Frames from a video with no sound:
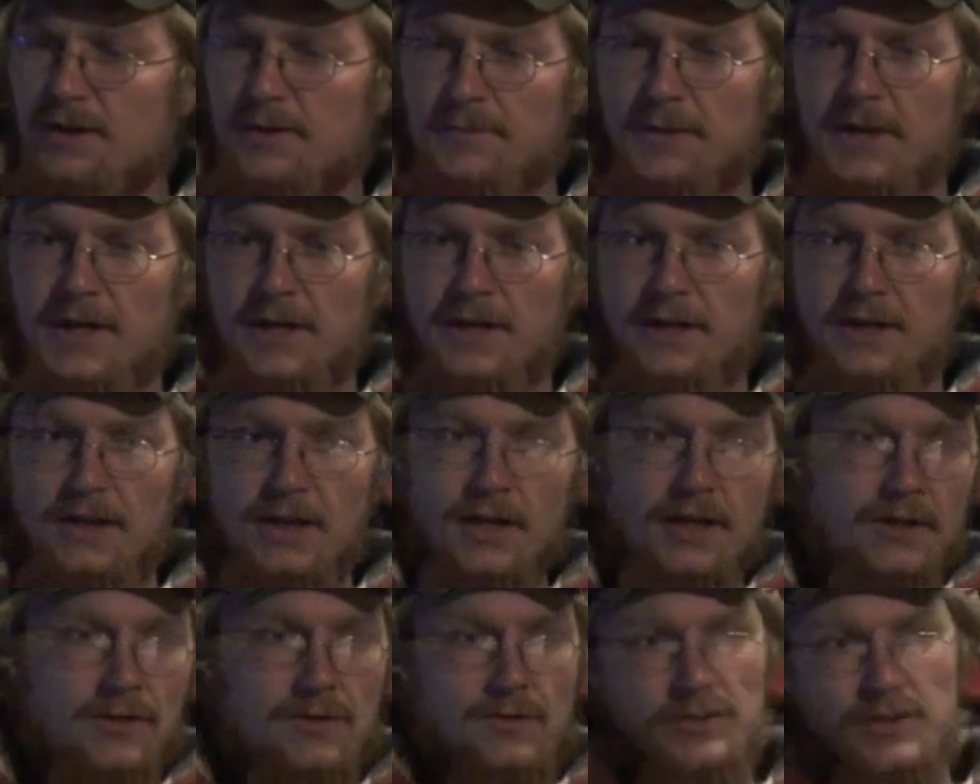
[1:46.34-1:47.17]
you in a minute.
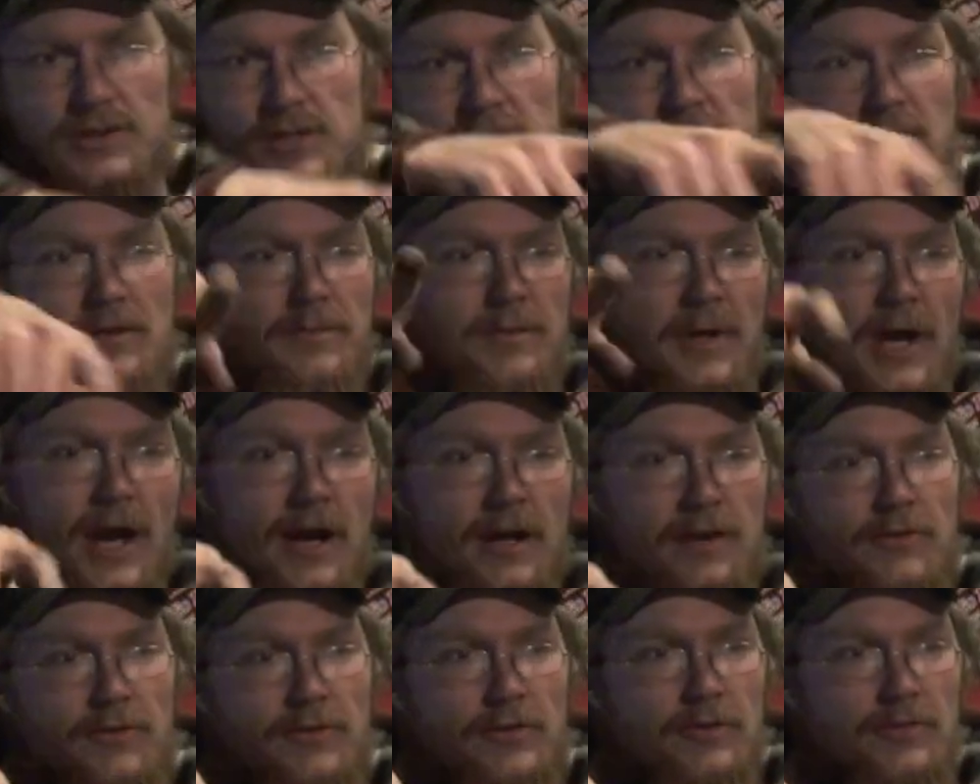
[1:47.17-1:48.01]
Goes into the
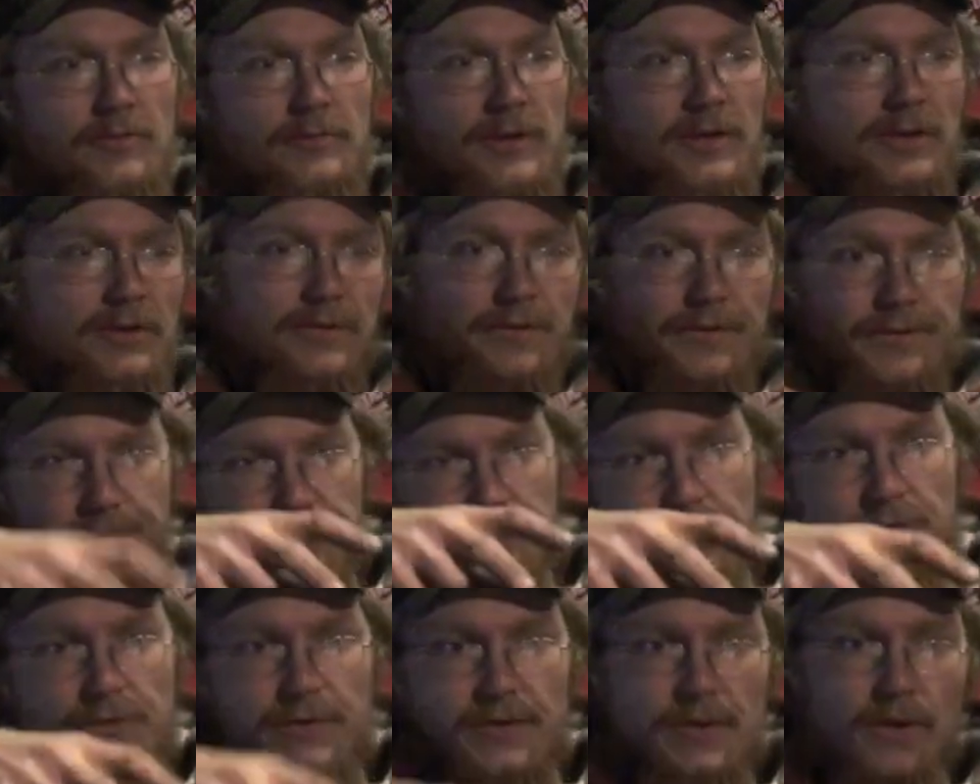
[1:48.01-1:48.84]
back room with
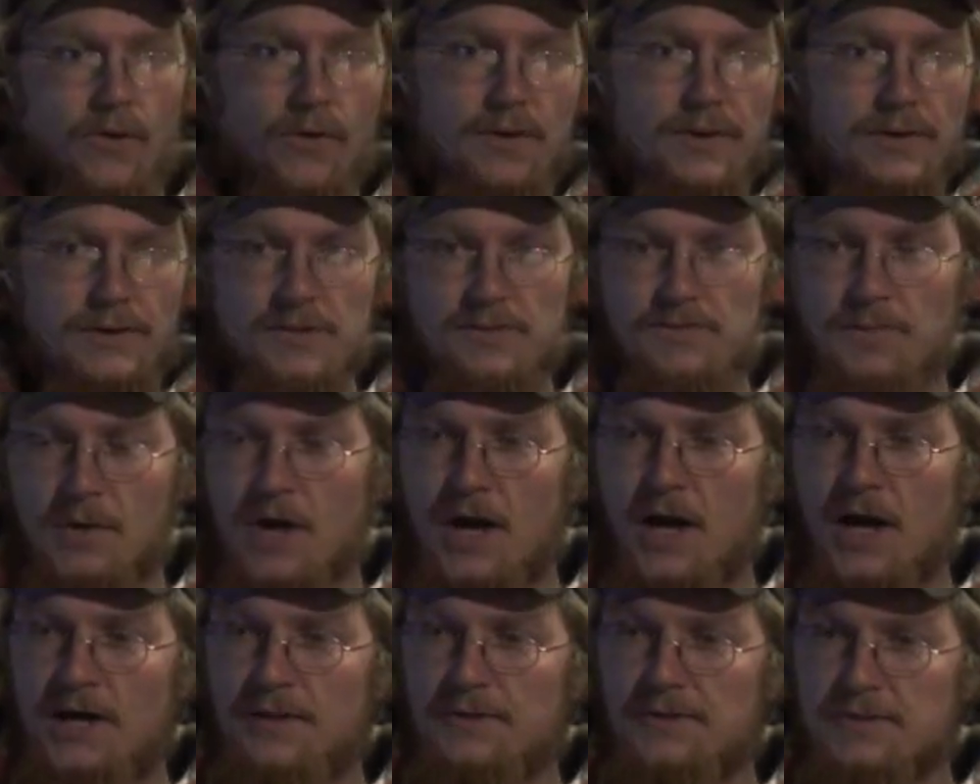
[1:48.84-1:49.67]
two of the Hortons
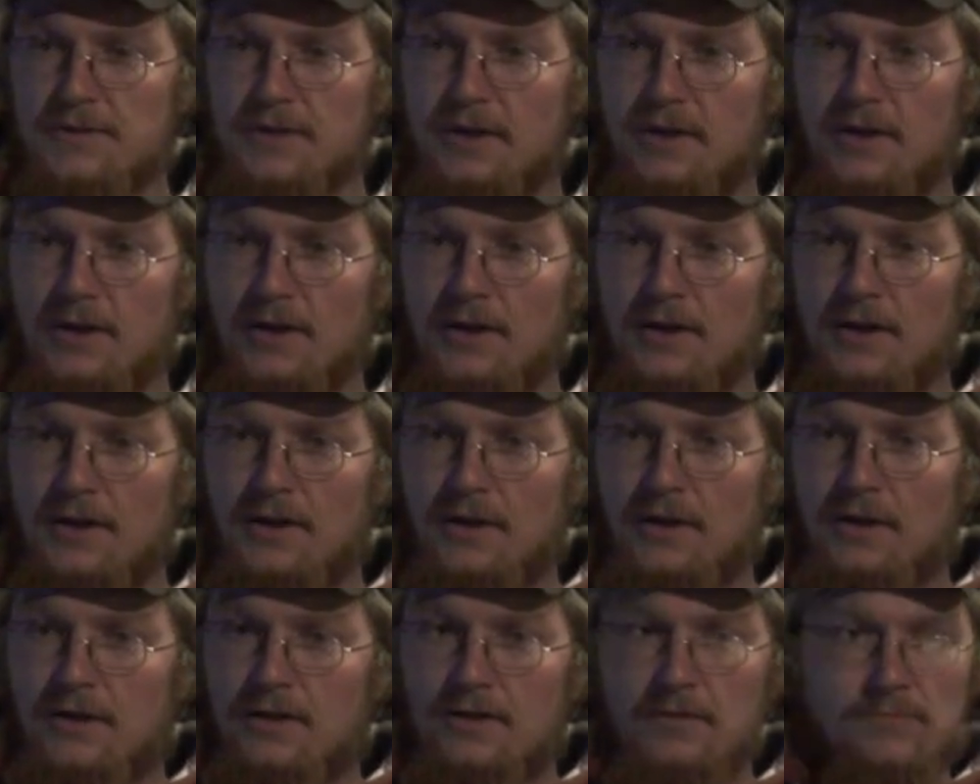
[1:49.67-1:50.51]
brides,
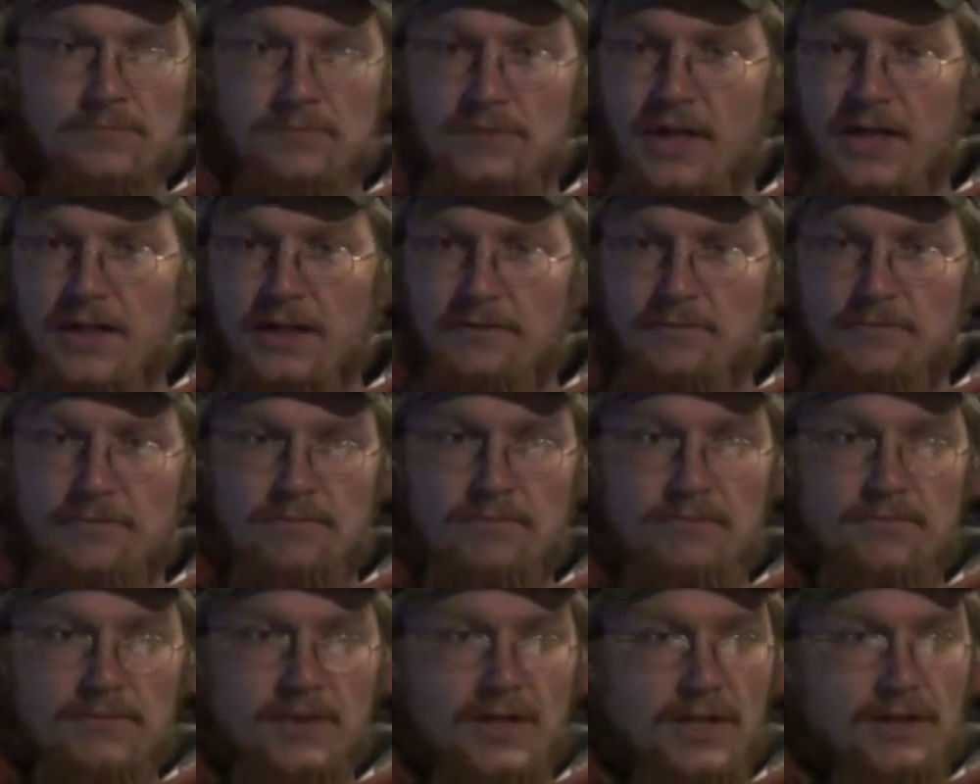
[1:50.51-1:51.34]
like,
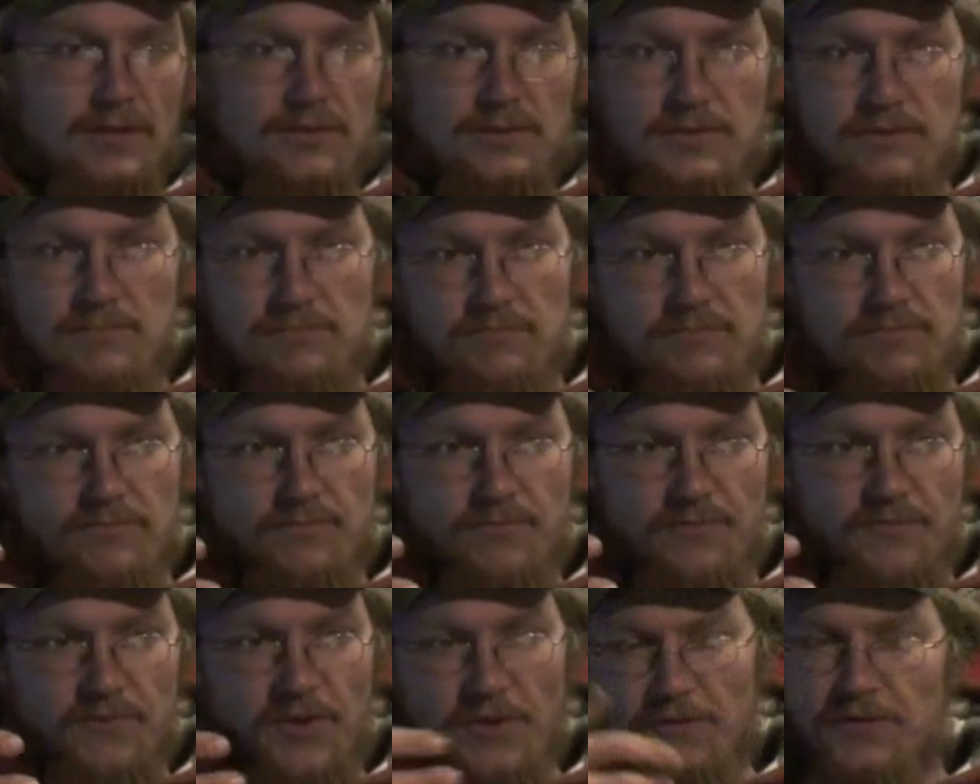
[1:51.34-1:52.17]
you know,
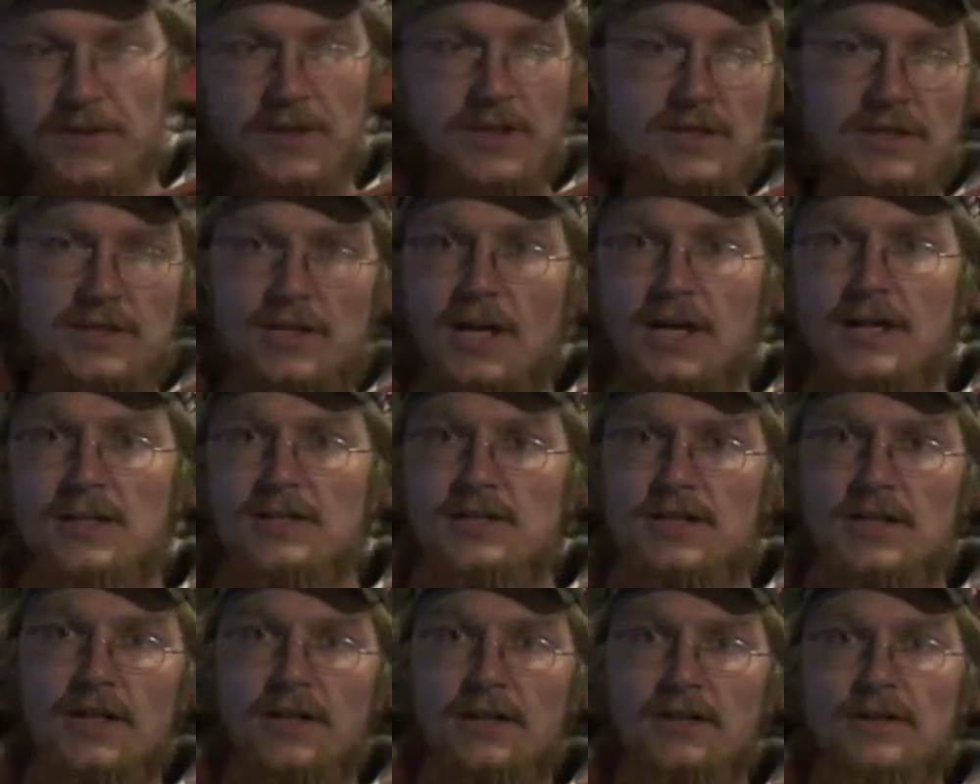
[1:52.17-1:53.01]
15
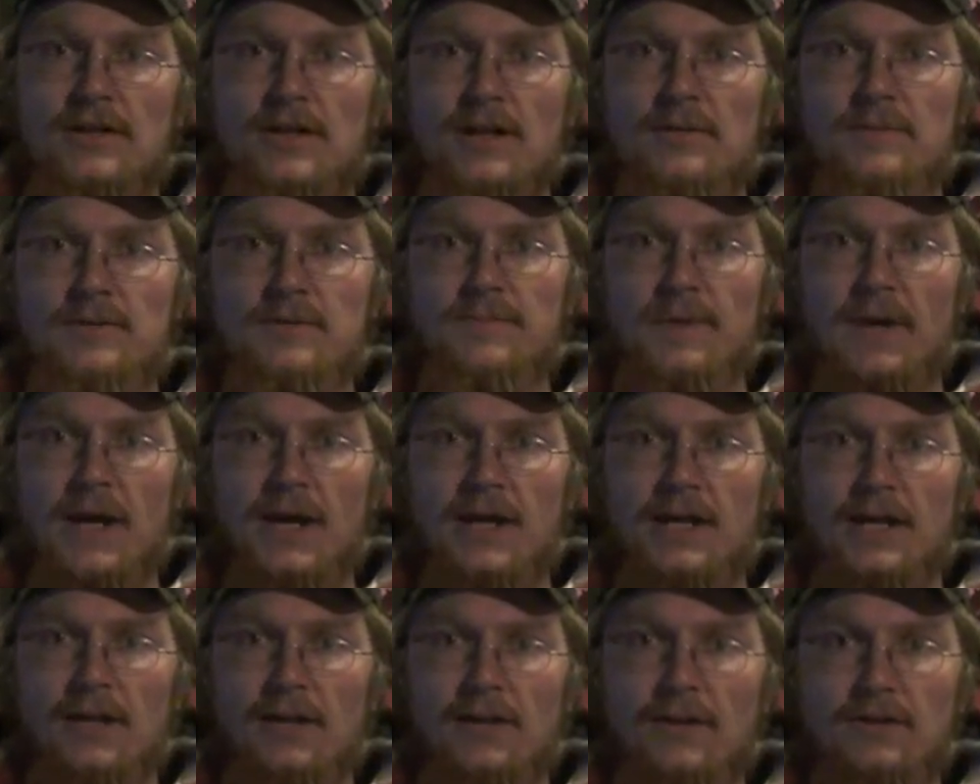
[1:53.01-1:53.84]
seconds later, comes
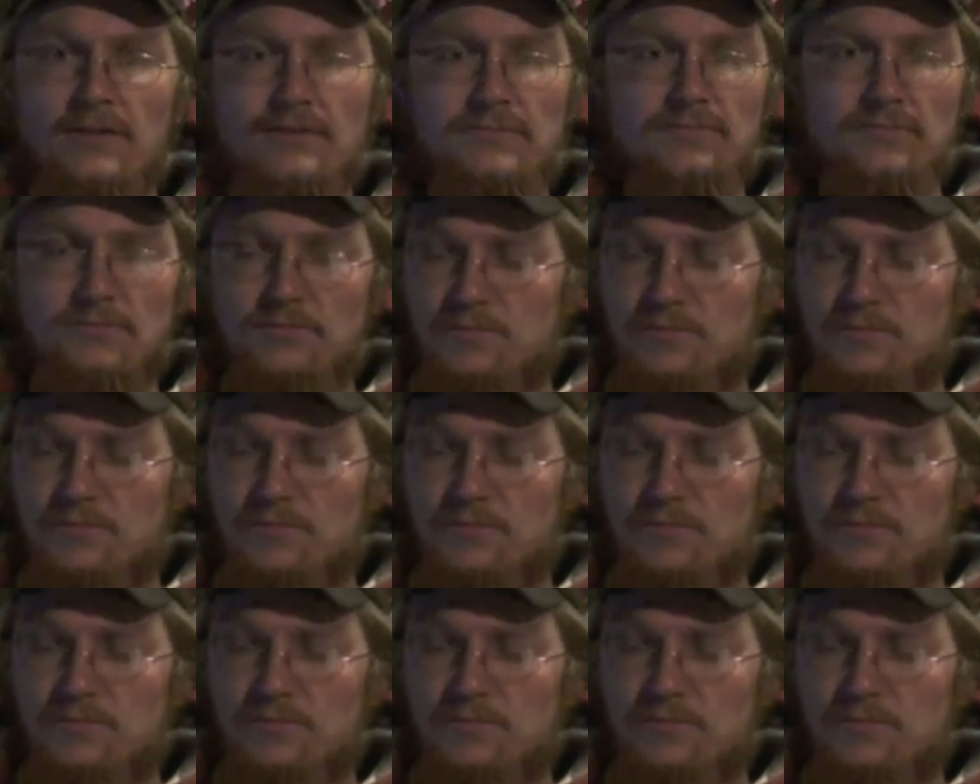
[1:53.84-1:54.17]
back out,